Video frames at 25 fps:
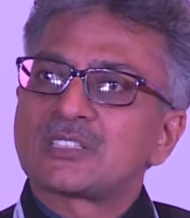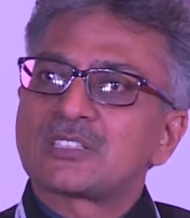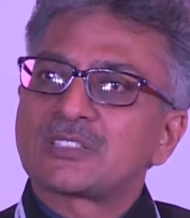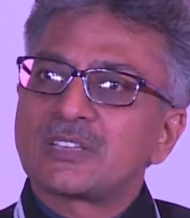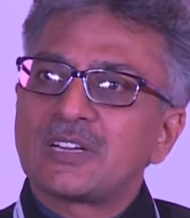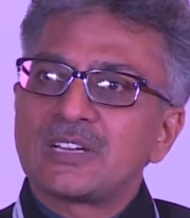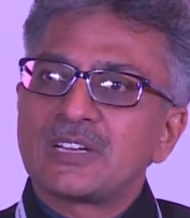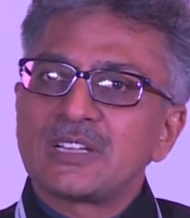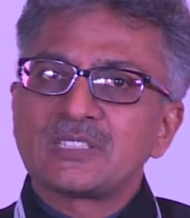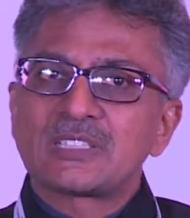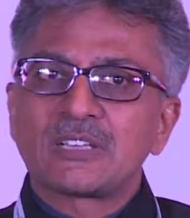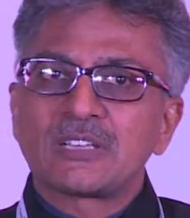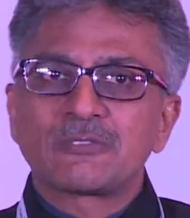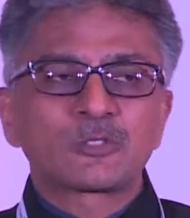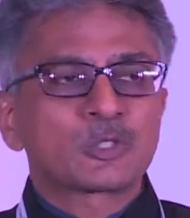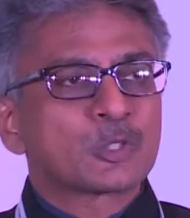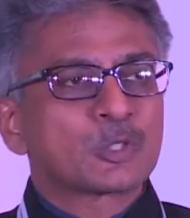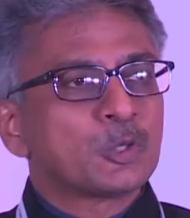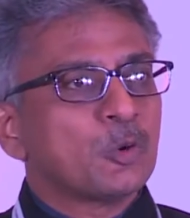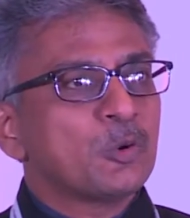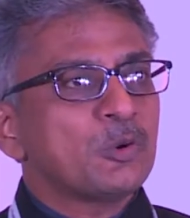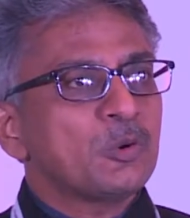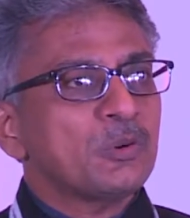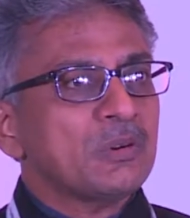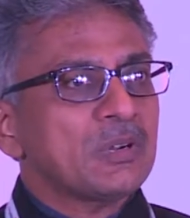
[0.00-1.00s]
studies have
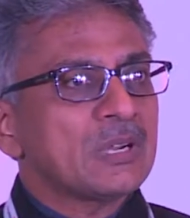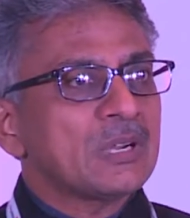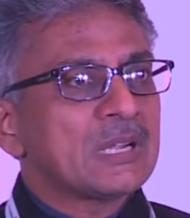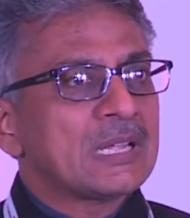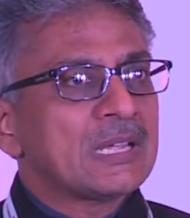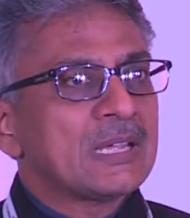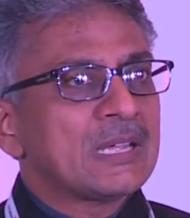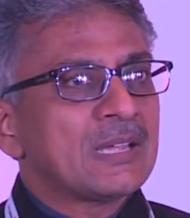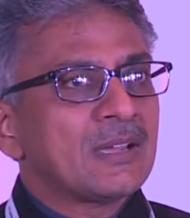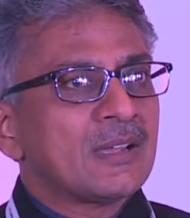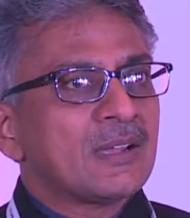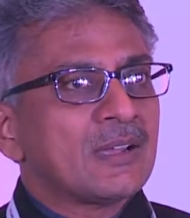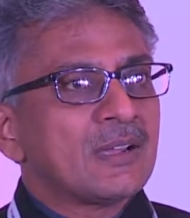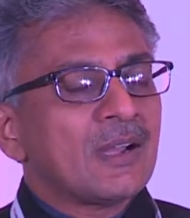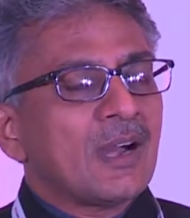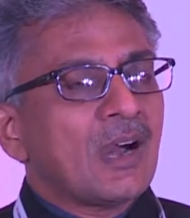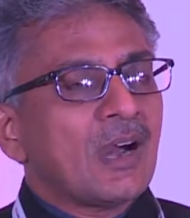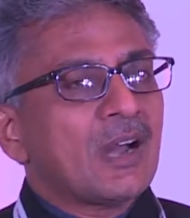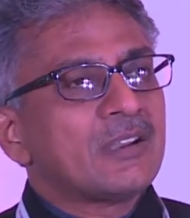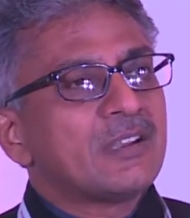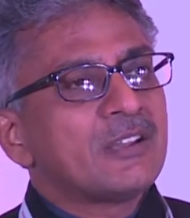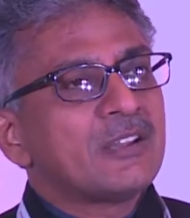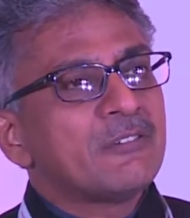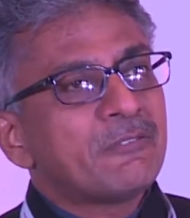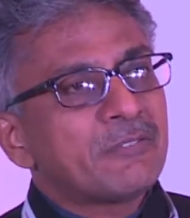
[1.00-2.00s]
shown a
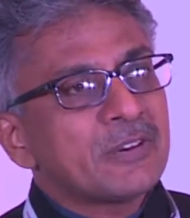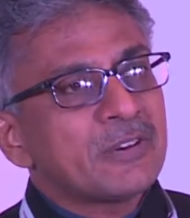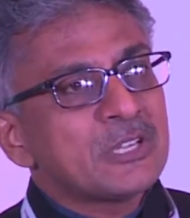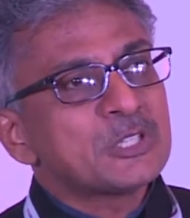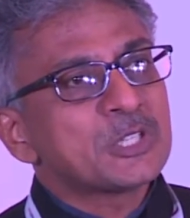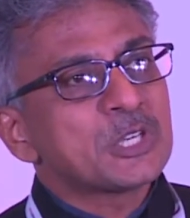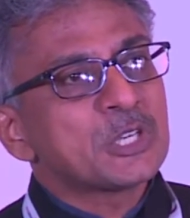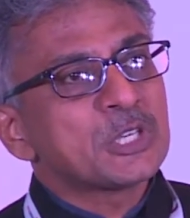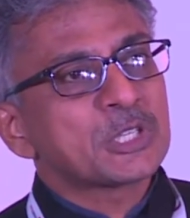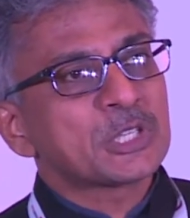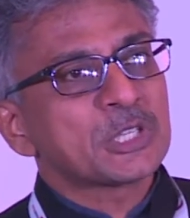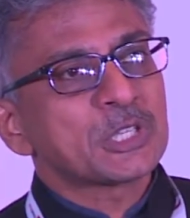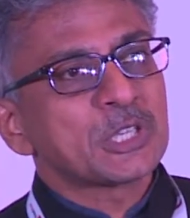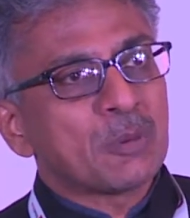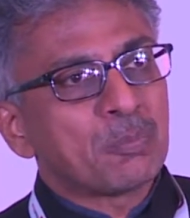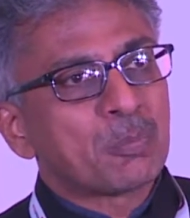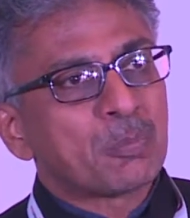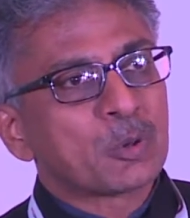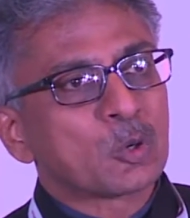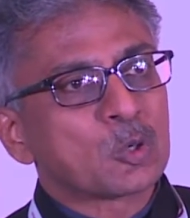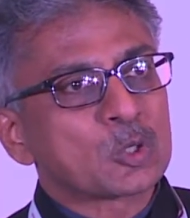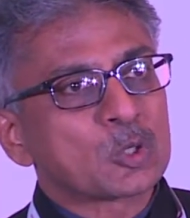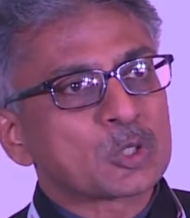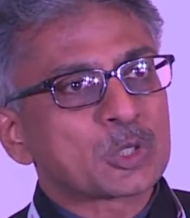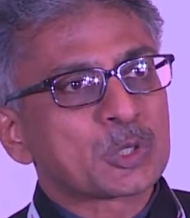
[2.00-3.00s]
differentiation
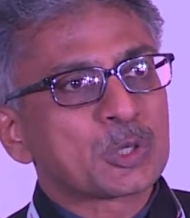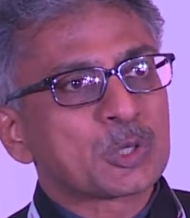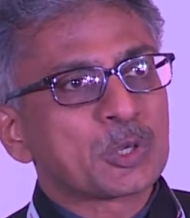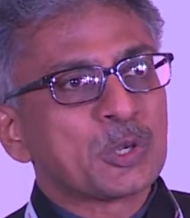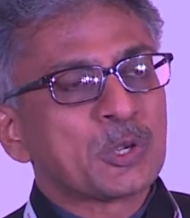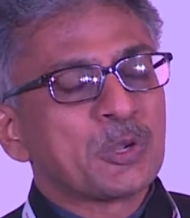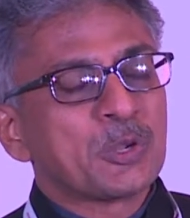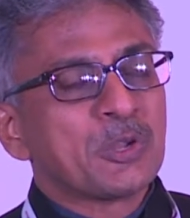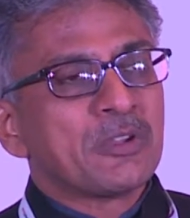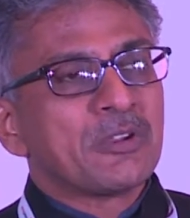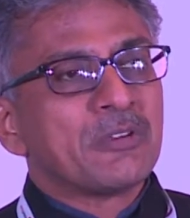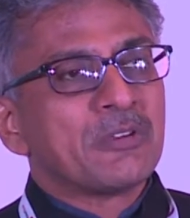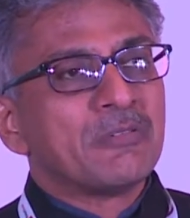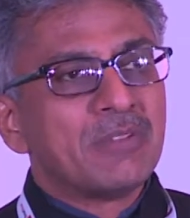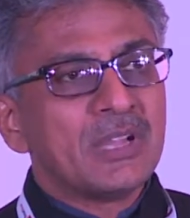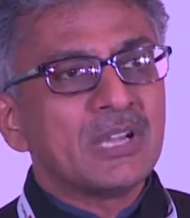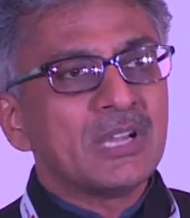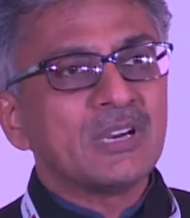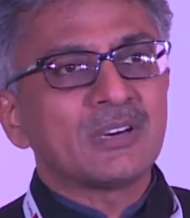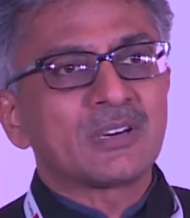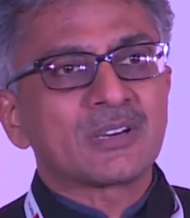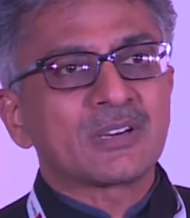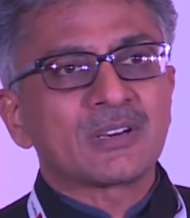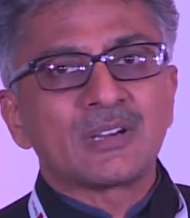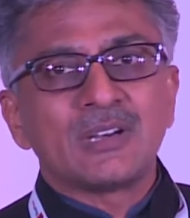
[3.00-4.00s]
approach
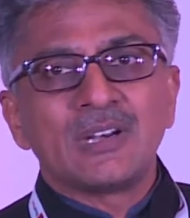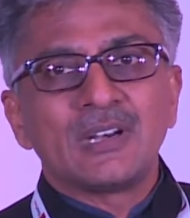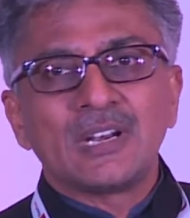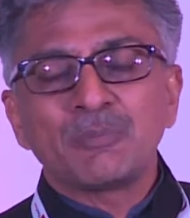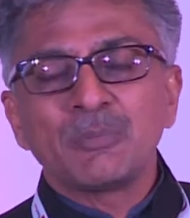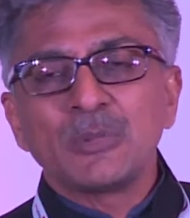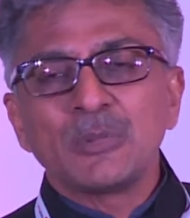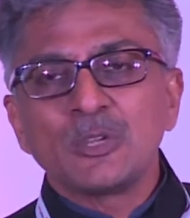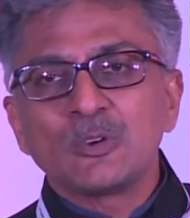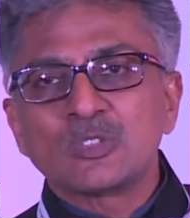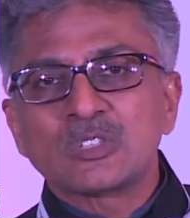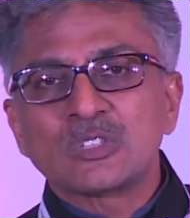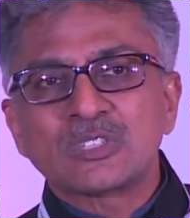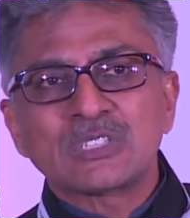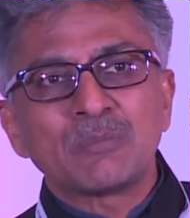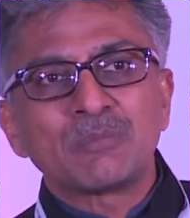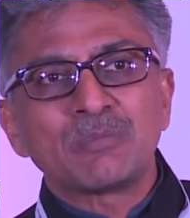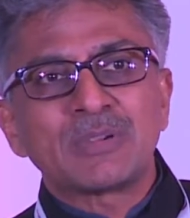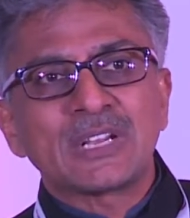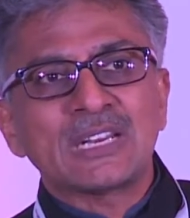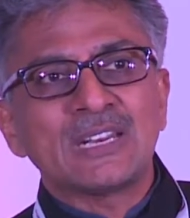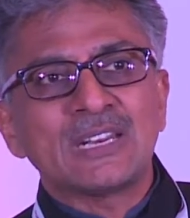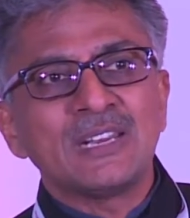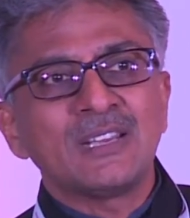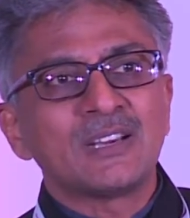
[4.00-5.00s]
where, let me use some
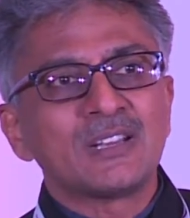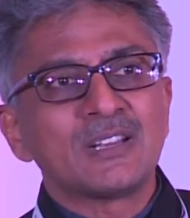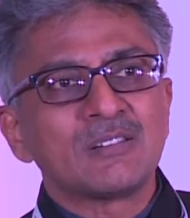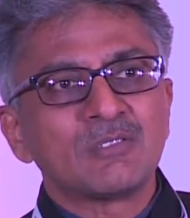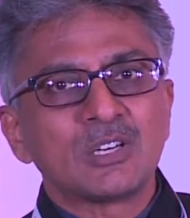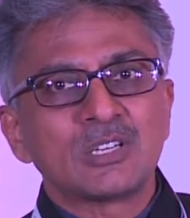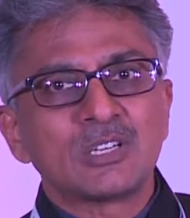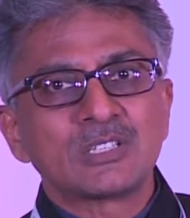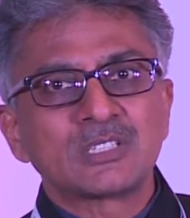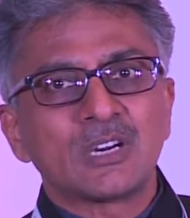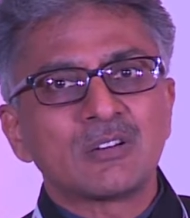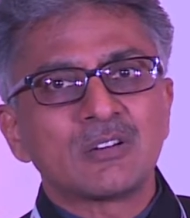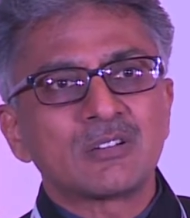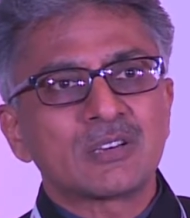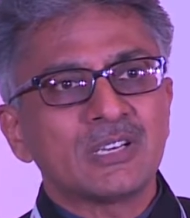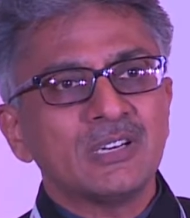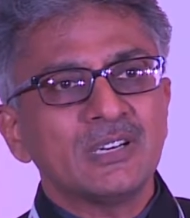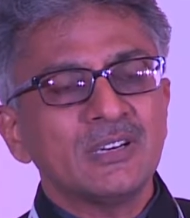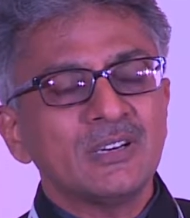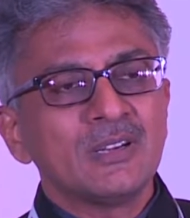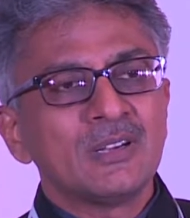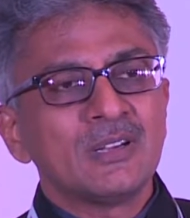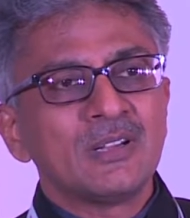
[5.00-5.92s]
technical words out here,